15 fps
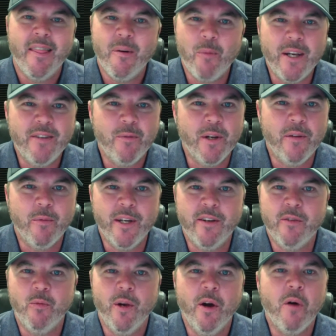
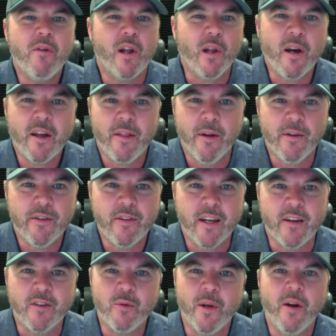We overlook those
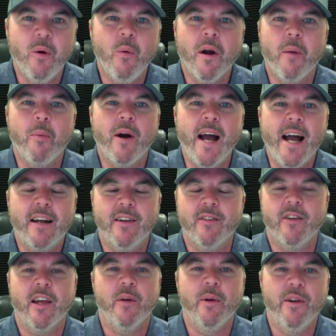things. We don't want to
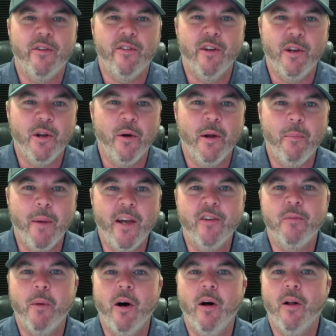practice like we used to do in
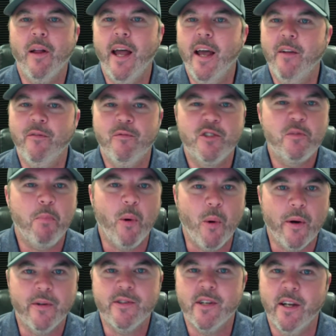baseball and
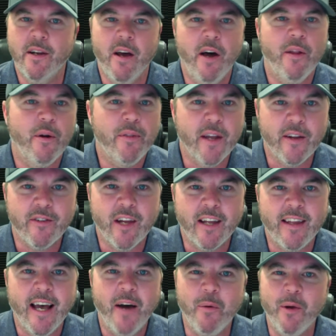sports and other things
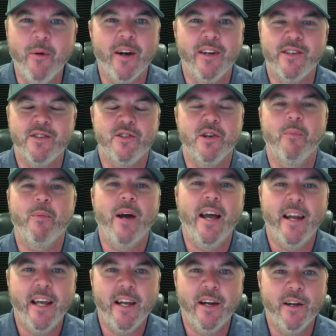like that. We want to just jump
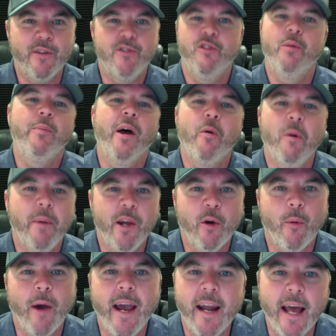right in and assume that we'll be
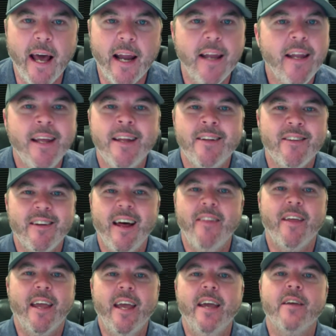great at it. It's not
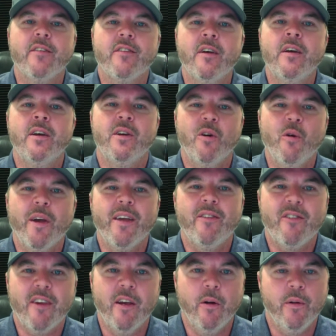the case. Go get
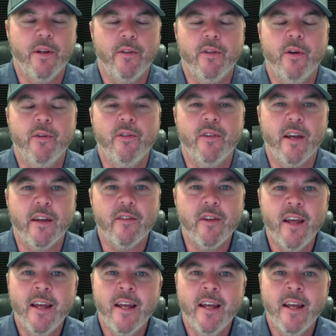skilled at those things.